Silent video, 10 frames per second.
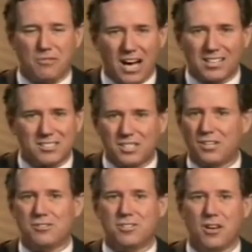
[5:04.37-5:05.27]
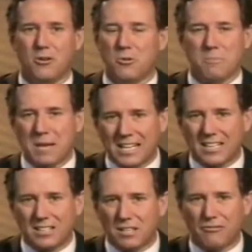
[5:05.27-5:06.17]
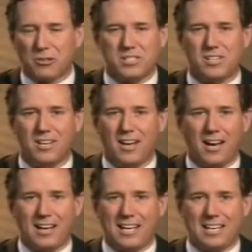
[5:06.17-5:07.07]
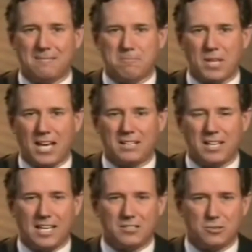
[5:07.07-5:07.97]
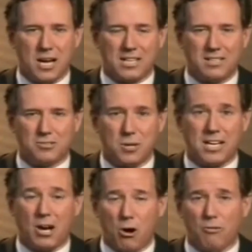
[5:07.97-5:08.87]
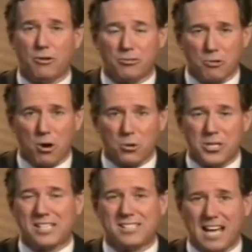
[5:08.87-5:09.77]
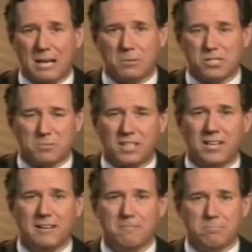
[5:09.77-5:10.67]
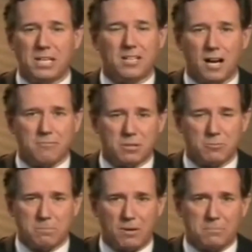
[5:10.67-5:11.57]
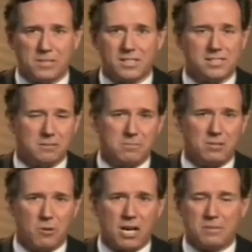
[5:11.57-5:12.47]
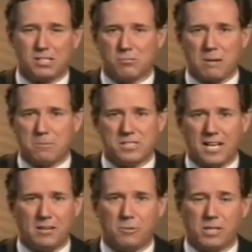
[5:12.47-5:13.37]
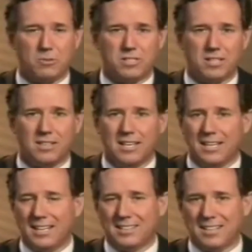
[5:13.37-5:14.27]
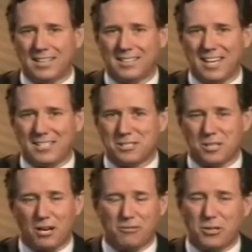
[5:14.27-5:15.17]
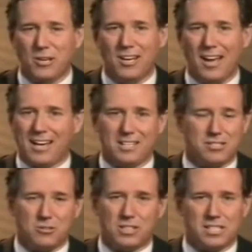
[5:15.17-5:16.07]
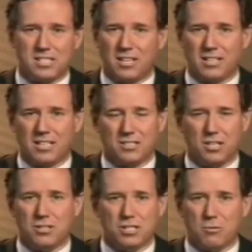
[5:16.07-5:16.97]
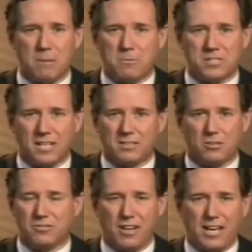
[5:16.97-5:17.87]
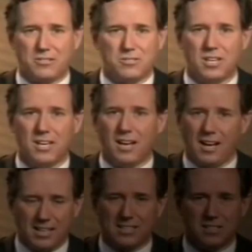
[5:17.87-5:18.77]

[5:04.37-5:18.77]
who are volunteers, who are making a difference uh, and, and, and trying, to, trying to overthrow the establishment big government Republicans that Mitt Romney has represented when he was in, in, in as a governor. Mm -hmm. And he certainly continues to represent those values uh,